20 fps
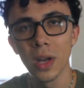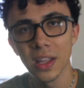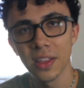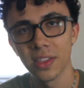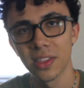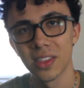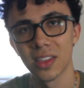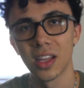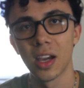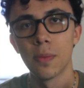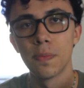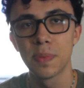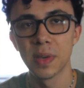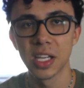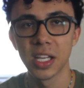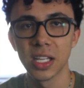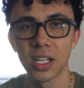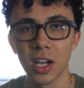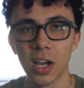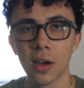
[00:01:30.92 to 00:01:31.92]
With a
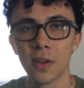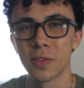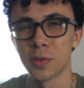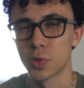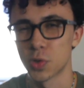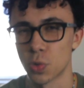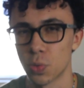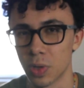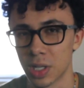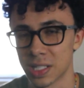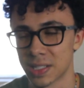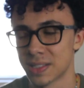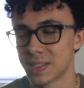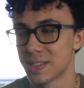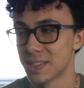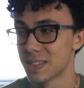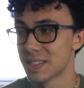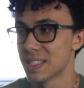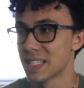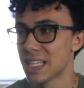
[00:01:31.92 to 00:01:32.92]
bit of a
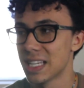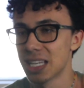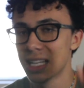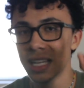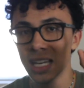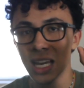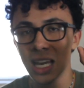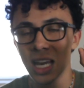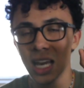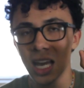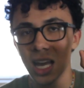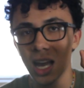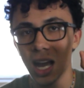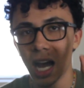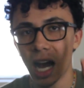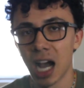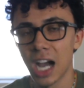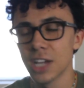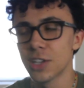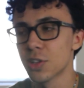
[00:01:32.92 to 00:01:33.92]
twist. See,
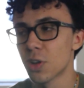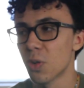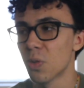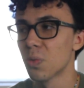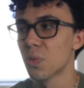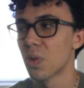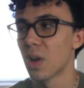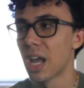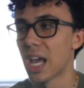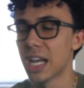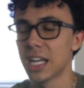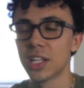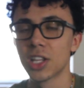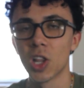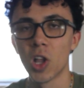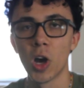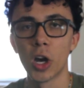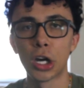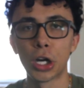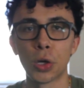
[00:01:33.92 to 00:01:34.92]
I don't any
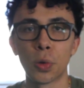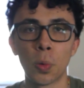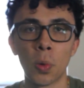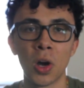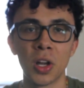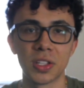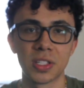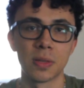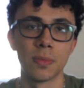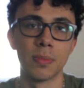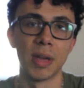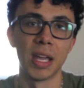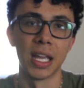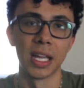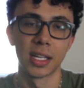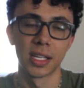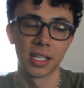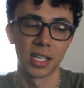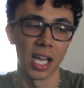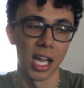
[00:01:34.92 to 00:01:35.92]
longer want to
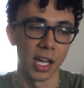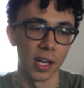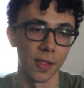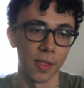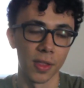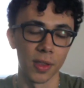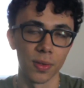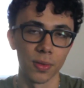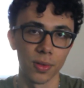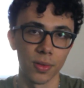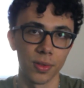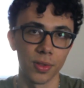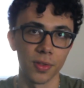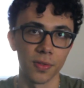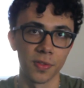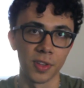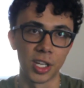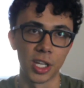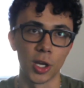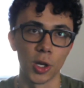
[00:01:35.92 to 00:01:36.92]
make kind of the,
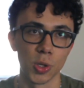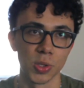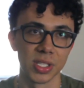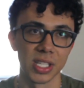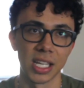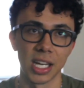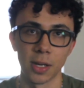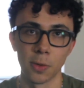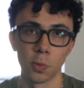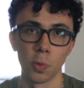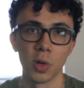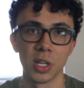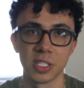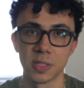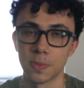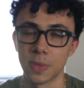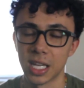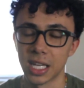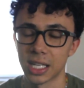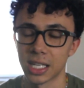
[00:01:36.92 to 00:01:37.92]
the videos that I
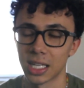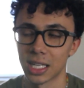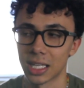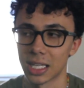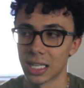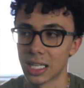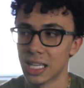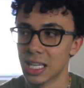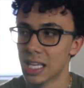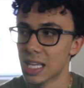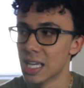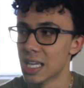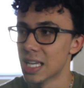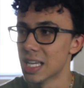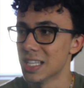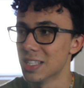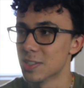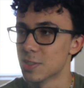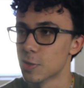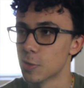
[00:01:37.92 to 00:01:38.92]
was making,
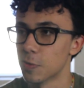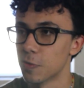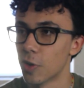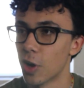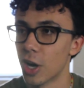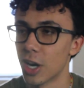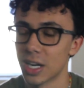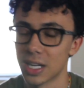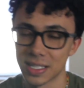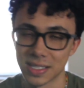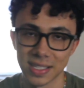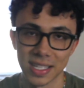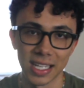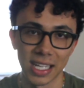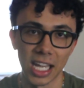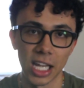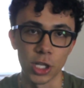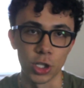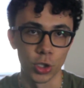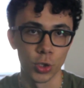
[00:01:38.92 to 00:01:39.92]
insofar as
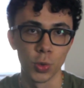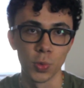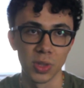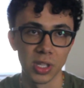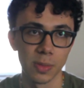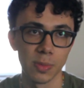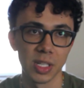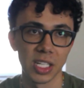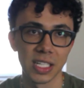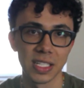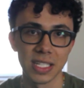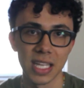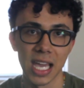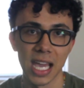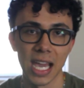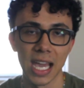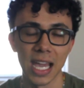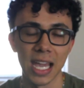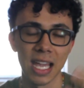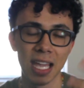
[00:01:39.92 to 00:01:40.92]
like I shoot them in a
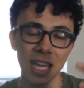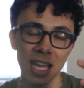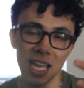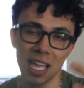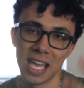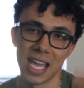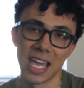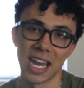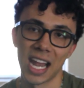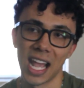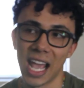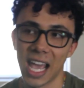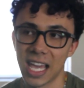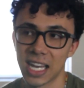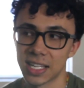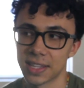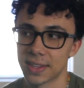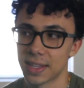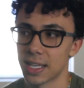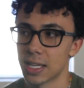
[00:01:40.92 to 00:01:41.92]
day and I
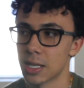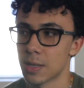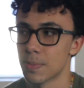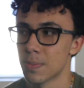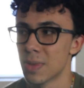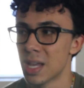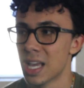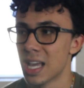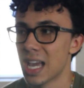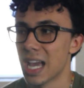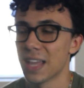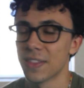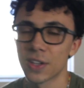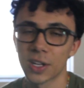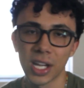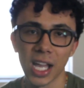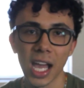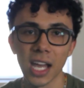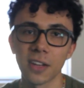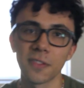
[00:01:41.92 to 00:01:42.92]
edit them and
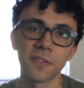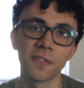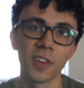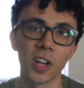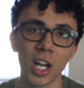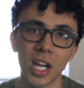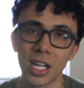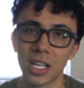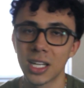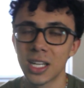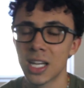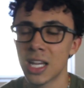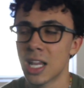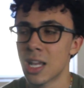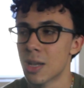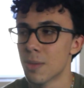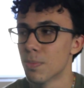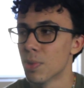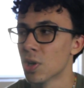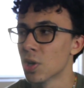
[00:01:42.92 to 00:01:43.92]
they're kind of fun,
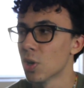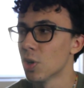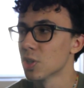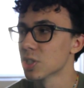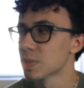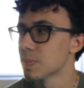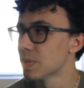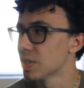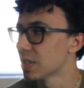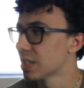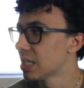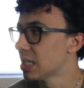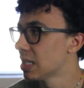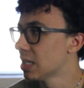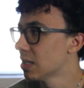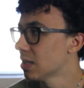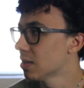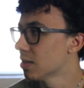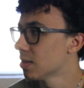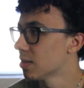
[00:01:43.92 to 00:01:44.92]
but
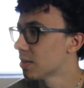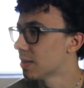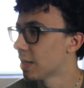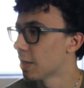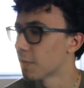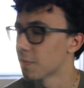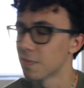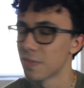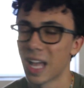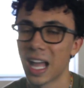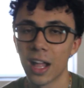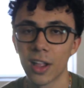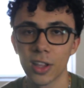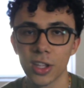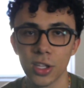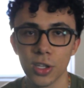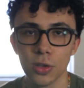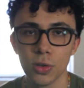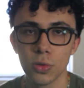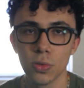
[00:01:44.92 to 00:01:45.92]
ultimately their
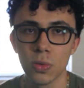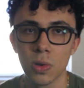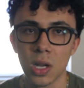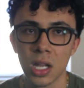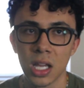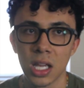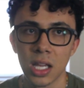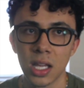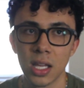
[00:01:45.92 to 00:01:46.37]
value